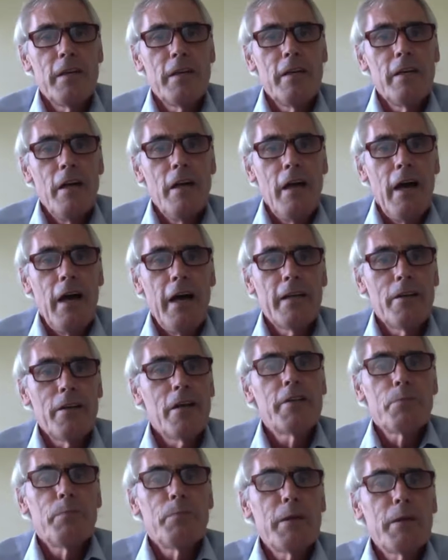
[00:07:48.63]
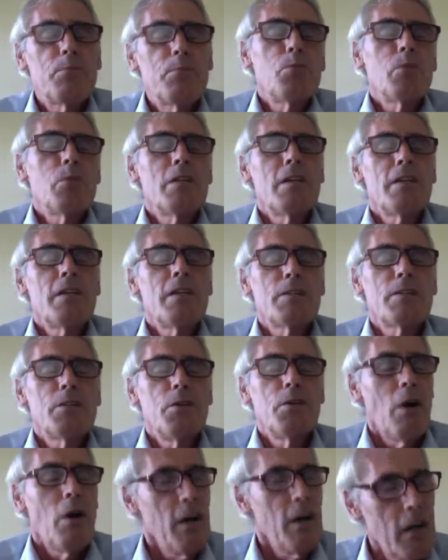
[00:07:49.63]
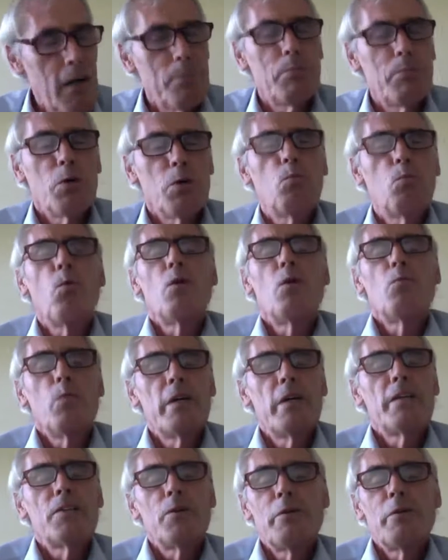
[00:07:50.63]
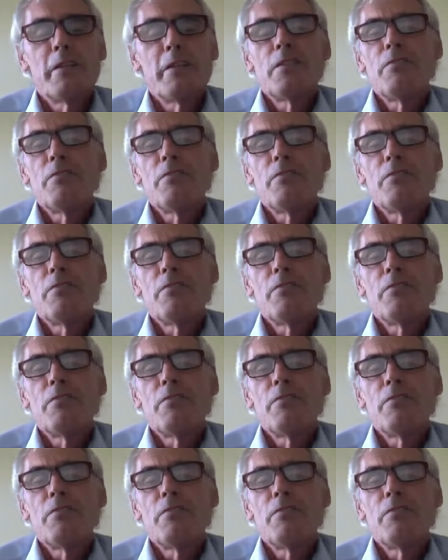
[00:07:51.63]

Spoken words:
and other people will argue, but what we're doing is